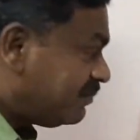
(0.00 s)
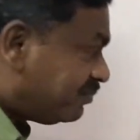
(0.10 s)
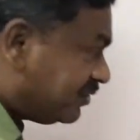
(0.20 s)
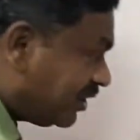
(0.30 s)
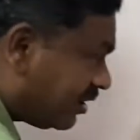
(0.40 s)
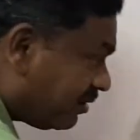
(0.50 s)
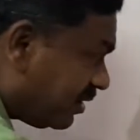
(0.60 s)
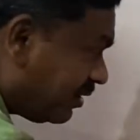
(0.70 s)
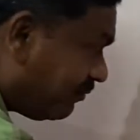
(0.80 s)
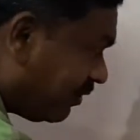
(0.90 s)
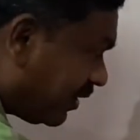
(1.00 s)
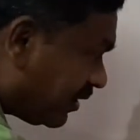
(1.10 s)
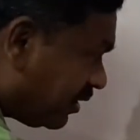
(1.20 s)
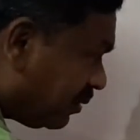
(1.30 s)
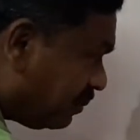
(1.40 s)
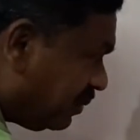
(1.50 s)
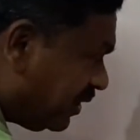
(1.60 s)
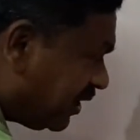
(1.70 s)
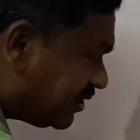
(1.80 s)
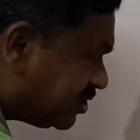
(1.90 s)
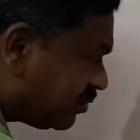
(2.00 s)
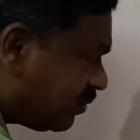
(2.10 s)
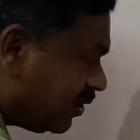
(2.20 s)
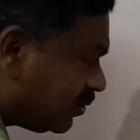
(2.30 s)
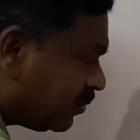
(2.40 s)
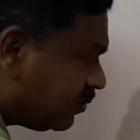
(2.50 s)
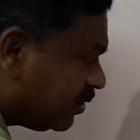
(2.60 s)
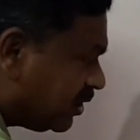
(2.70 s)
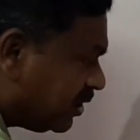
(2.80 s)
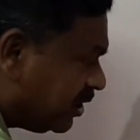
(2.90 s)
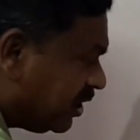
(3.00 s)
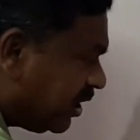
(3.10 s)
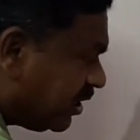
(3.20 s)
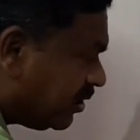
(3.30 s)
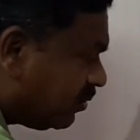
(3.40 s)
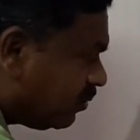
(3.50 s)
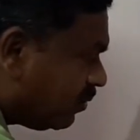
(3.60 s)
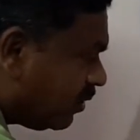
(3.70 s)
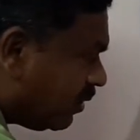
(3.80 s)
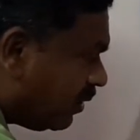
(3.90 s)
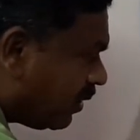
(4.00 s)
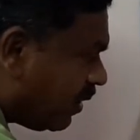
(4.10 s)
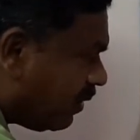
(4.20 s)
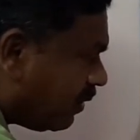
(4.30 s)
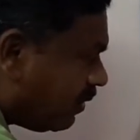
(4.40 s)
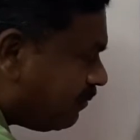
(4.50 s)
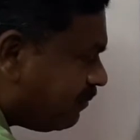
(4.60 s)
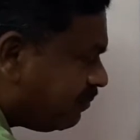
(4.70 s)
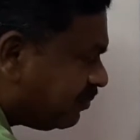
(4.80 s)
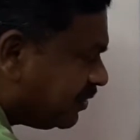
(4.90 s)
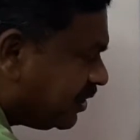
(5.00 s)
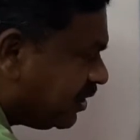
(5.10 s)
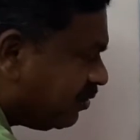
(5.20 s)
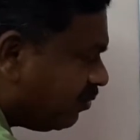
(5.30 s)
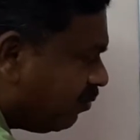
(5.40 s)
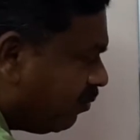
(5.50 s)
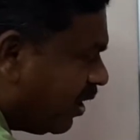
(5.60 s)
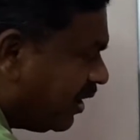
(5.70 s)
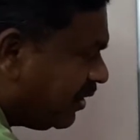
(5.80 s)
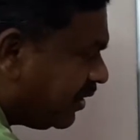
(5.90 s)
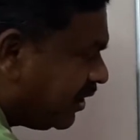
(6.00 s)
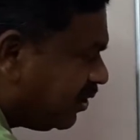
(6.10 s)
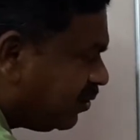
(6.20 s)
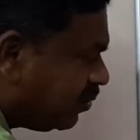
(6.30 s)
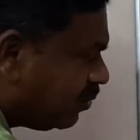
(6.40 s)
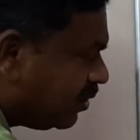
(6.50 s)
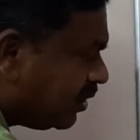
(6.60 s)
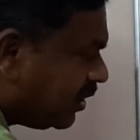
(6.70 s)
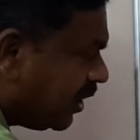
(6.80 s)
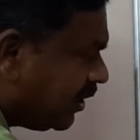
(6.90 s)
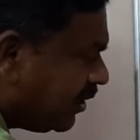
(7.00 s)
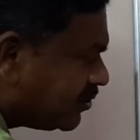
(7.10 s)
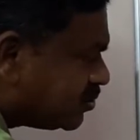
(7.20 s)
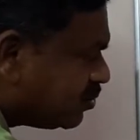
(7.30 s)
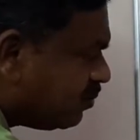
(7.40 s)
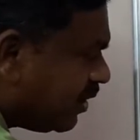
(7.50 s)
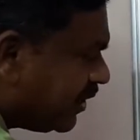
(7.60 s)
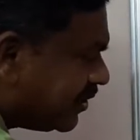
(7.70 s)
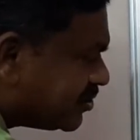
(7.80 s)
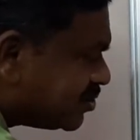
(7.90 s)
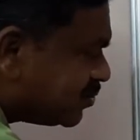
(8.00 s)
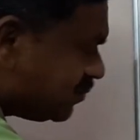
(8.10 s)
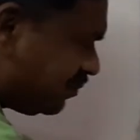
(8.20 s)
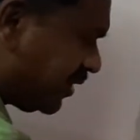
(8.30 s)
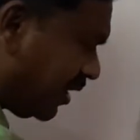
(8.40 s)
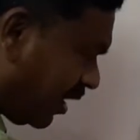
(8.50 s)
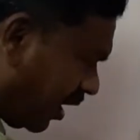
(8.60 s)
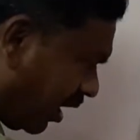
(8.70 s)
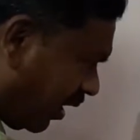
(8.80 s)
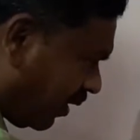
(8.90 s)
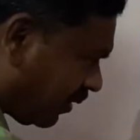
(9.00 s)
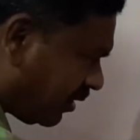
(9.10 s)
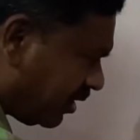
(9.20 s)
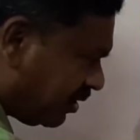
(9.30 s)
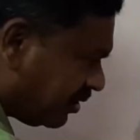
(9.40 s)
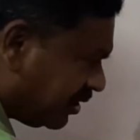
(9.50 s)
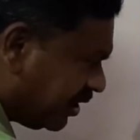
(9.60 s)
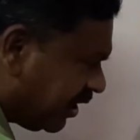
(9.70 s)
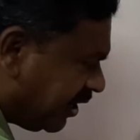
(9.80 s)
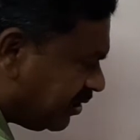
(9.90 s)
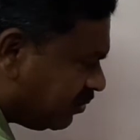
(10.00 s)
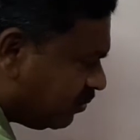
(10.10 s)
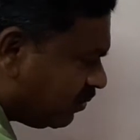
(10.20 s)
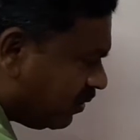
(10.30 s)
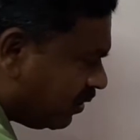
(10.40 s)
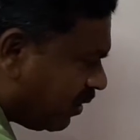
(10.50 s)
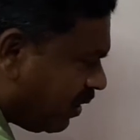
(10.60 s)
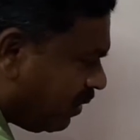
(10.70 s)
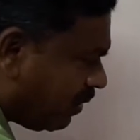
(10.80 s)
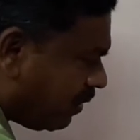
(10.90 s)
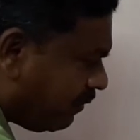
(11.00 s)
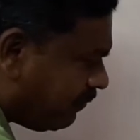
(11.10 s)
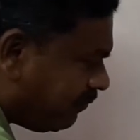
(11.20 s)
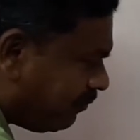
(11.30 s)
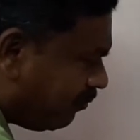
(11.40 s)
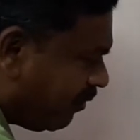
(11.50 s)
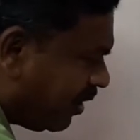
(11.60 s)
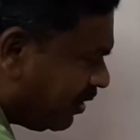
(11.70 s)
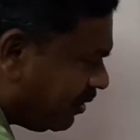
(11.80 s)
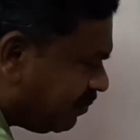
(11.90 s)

Therefore, pH equal to negative log of the 1 into 10 raised to minus 2 or negative log of 1,